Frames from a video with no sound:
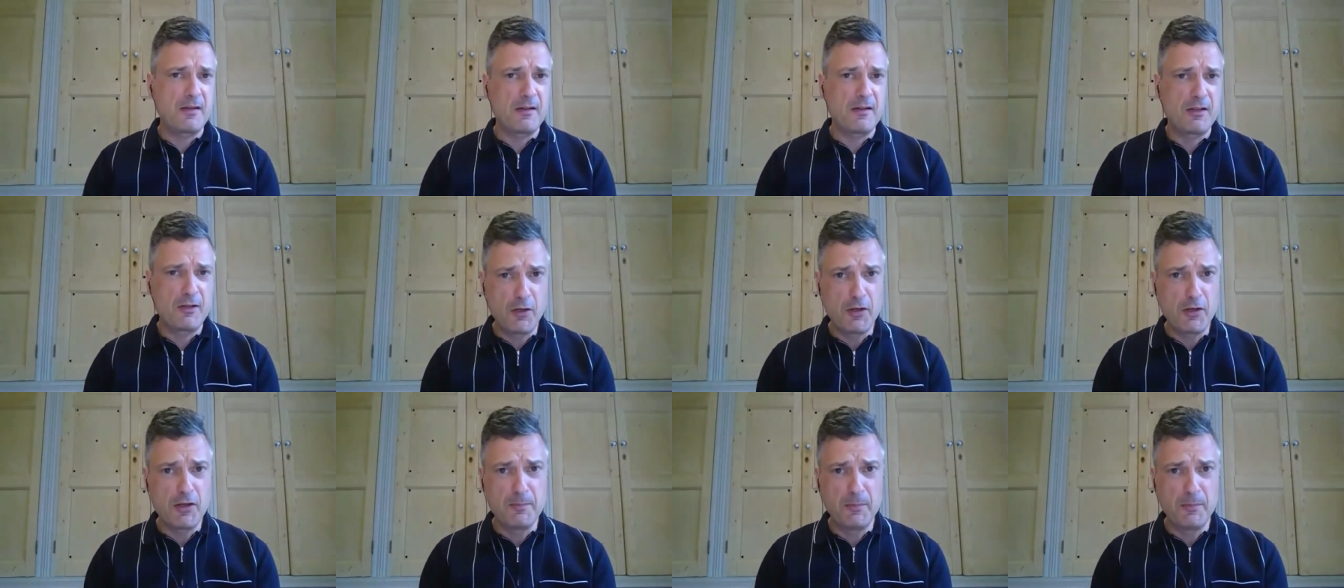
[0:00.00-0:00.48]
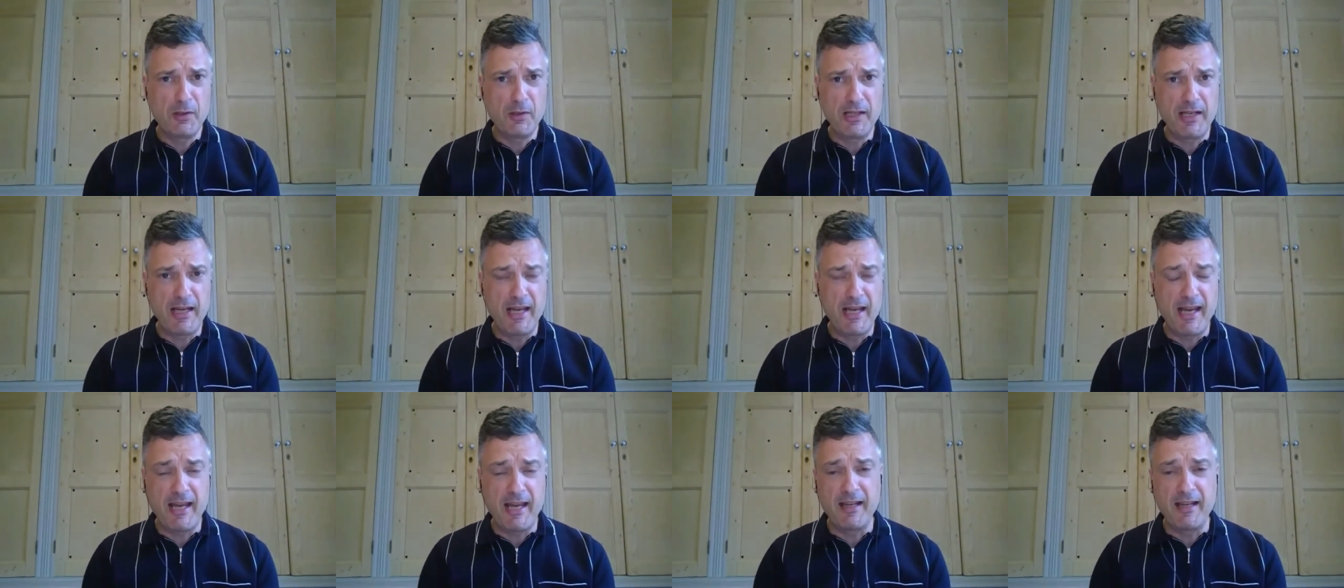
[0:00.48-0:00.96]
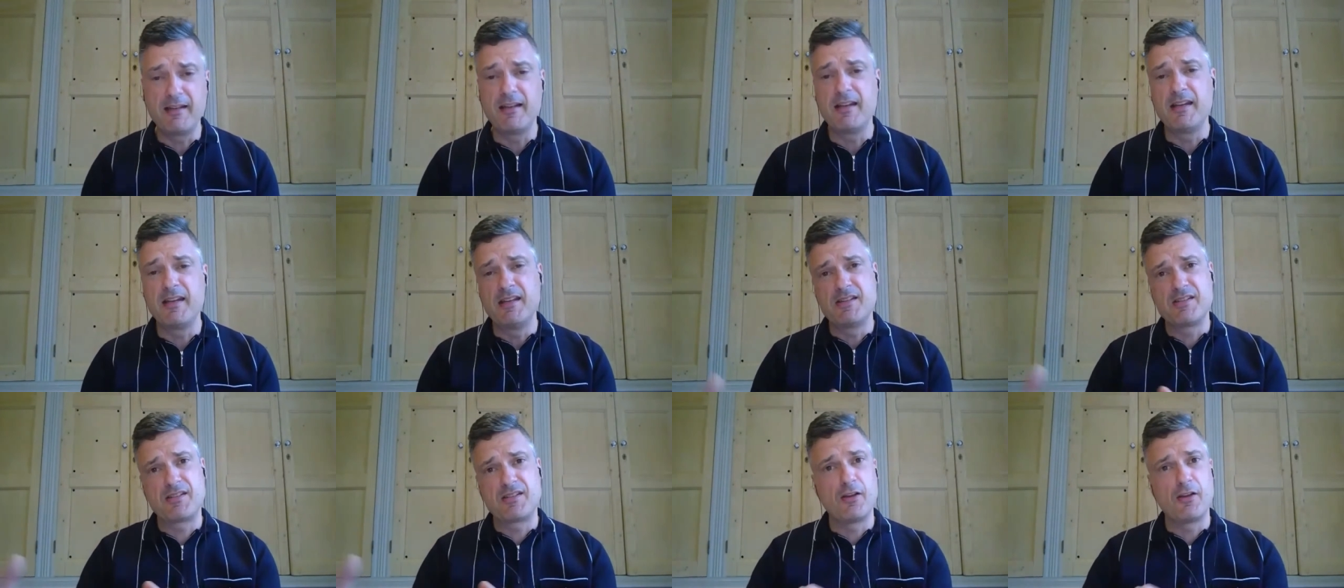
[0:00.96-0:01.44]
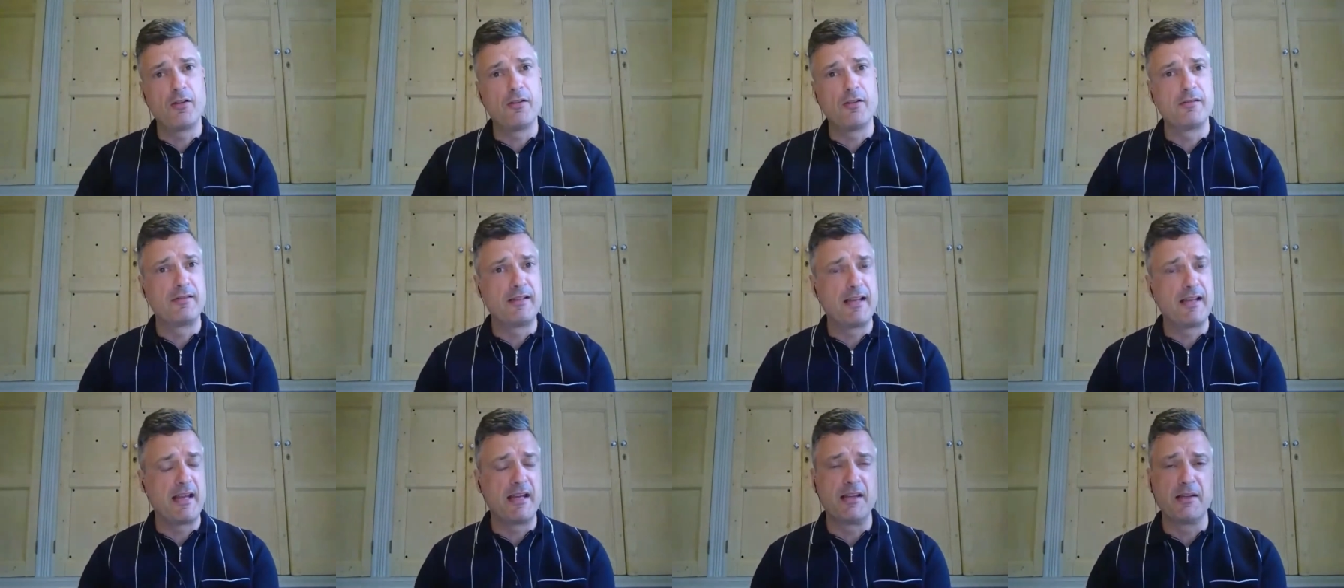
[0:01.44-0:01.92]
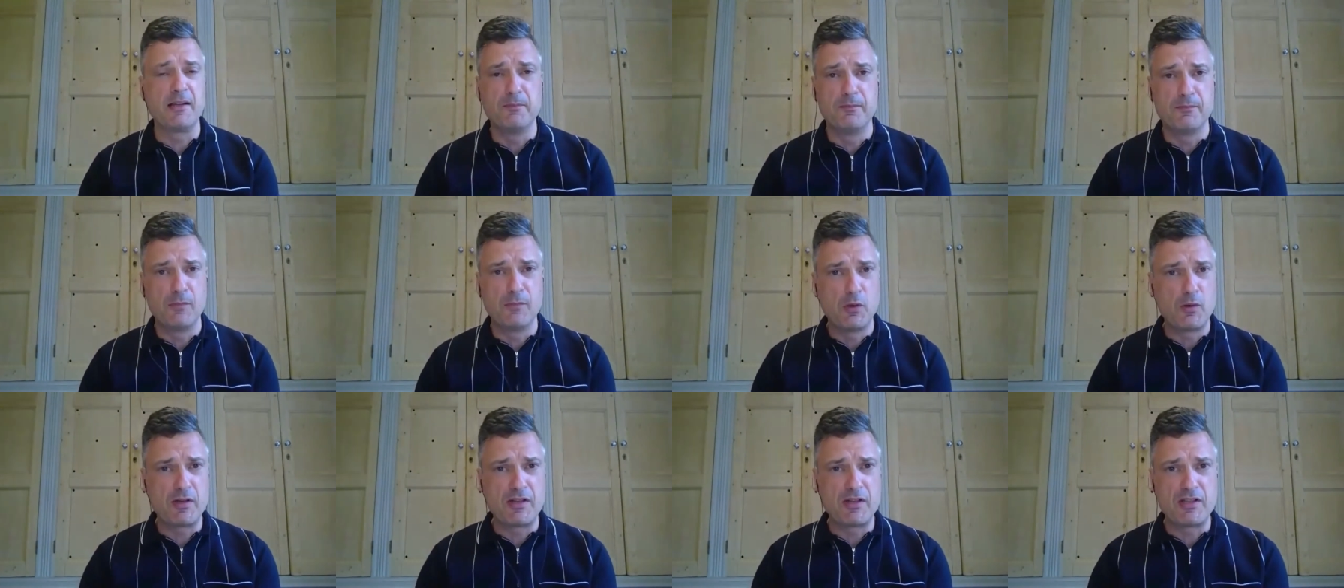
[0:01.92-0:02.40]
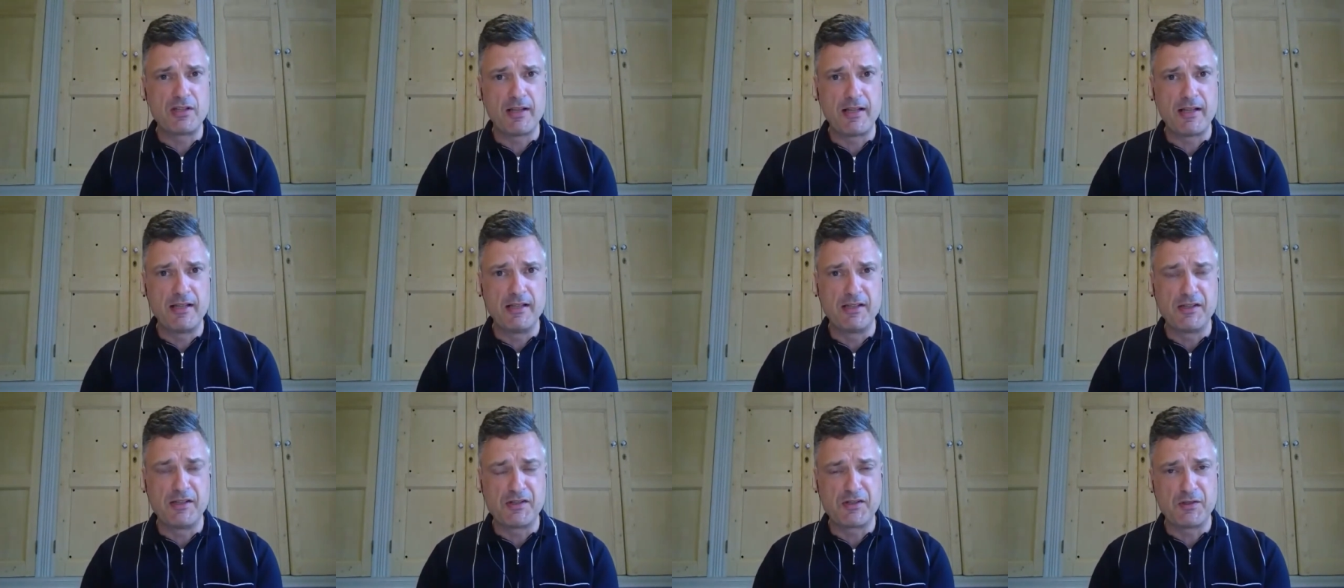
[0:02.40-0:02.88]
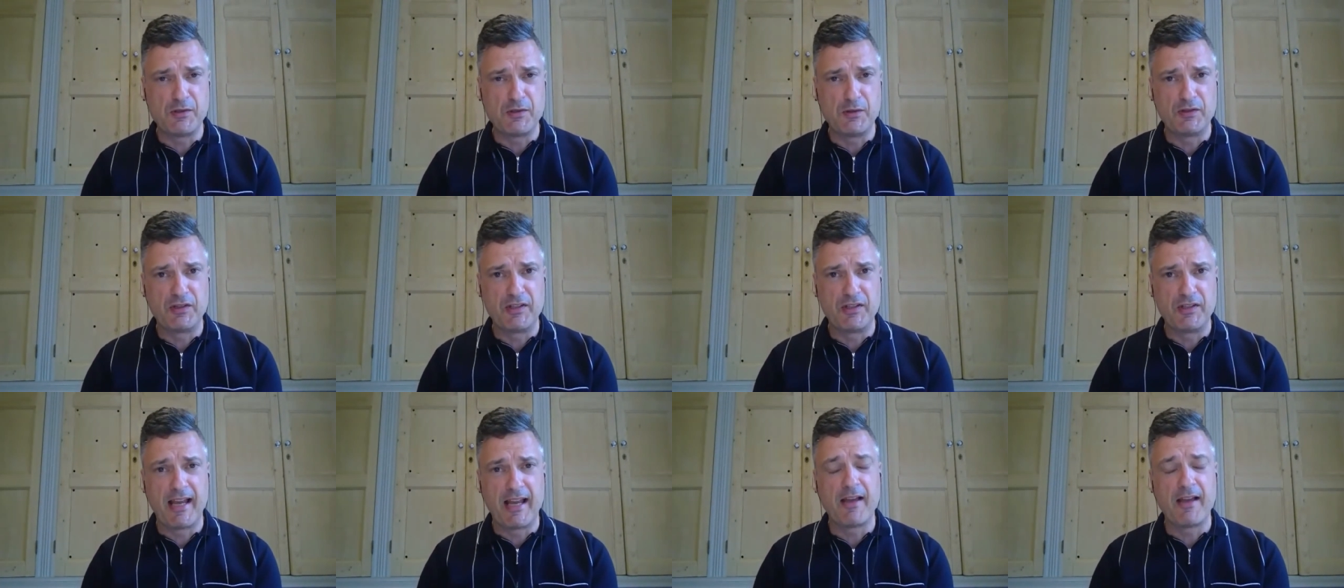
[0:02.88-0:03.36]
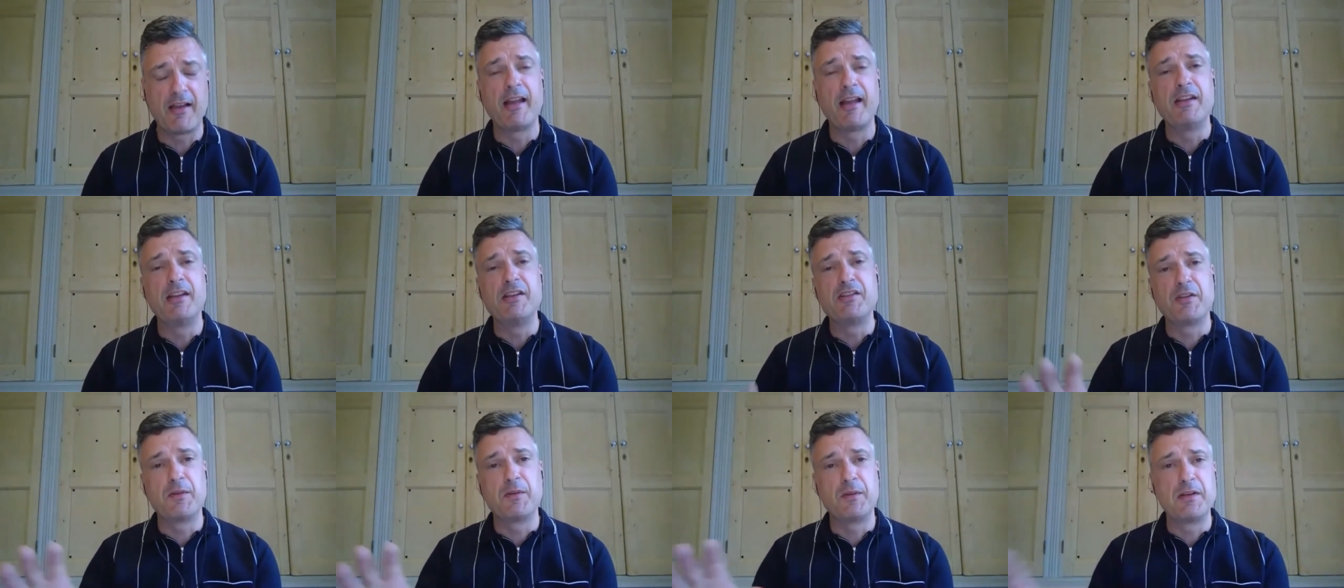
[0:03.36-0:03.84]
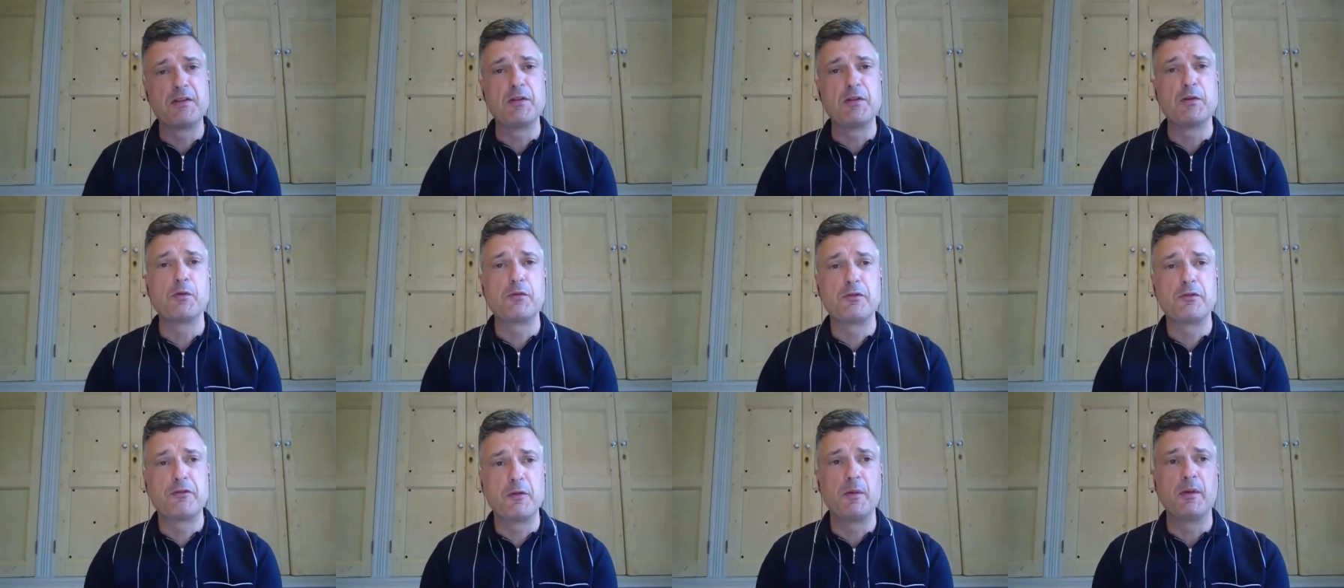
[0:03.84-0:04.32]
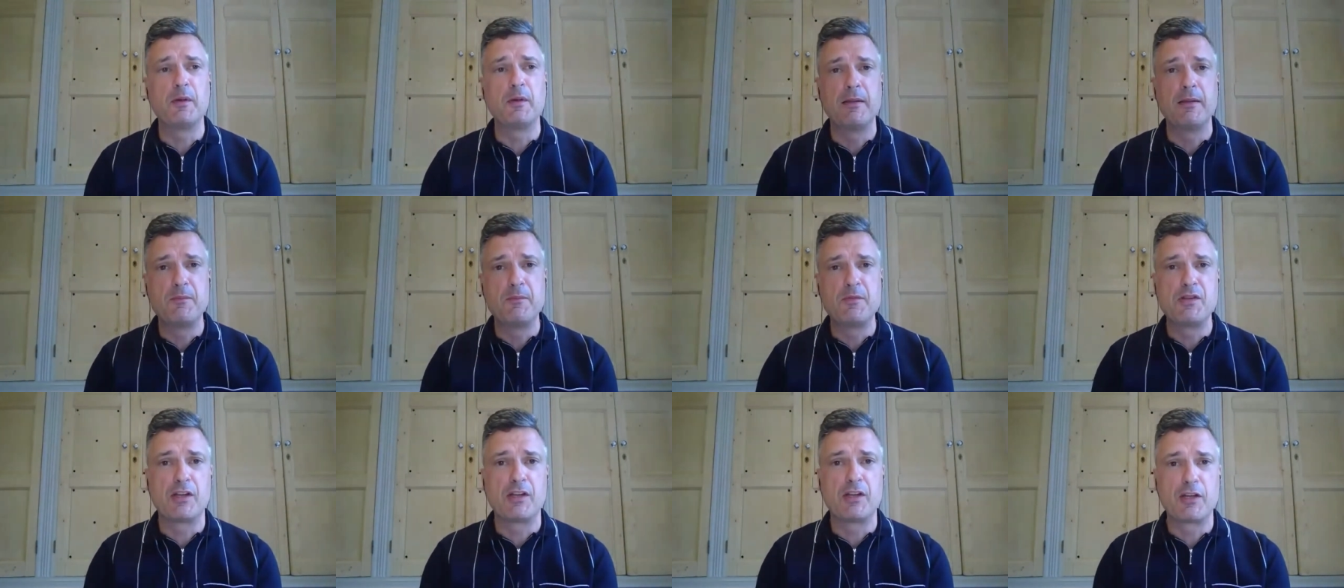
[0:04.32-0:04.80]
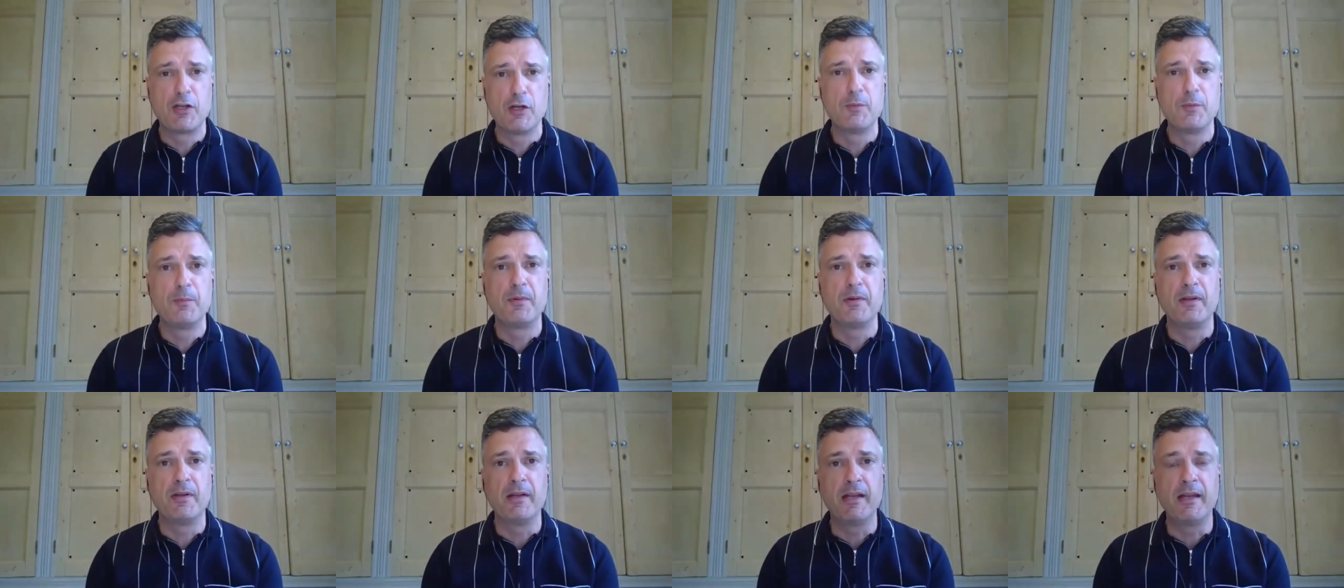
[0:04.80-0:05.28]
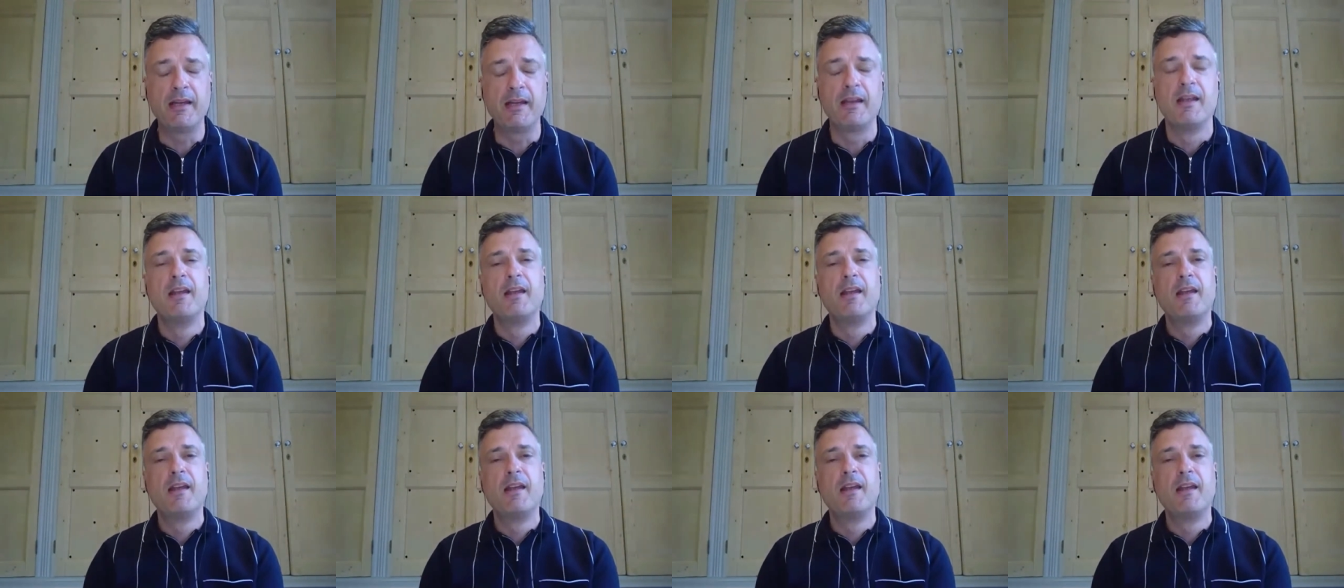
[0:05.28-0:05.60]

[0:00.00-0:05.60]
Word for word: got the money in, he's got getting the mortgage lending sorting out, and he's doing it all through a limited company